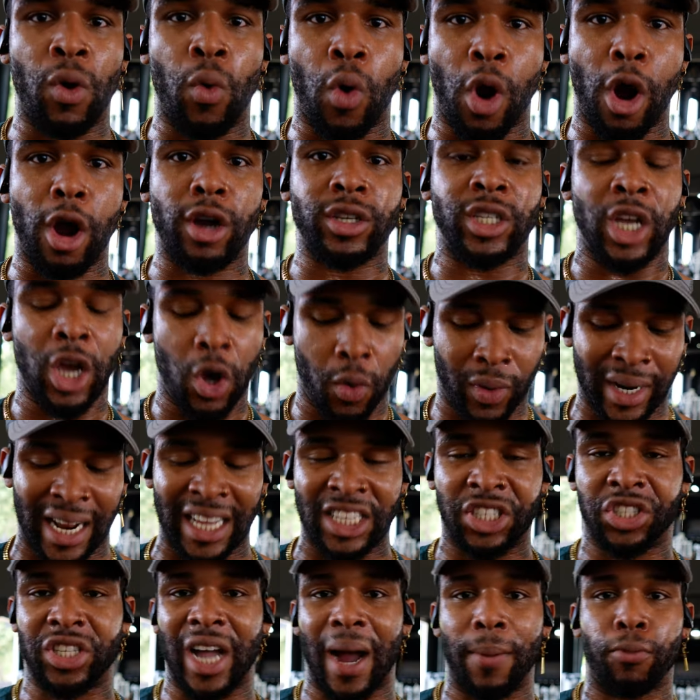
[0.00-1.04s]
worked when I
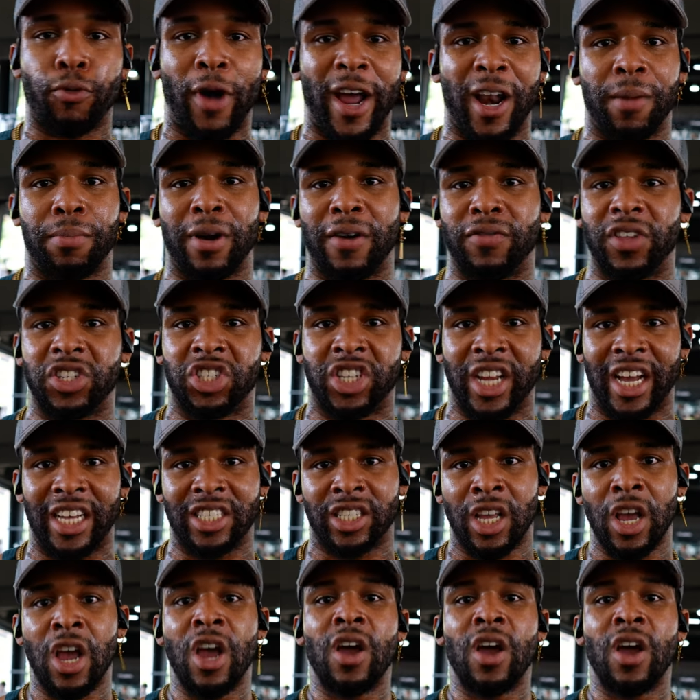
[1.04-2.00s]
stop right above the chest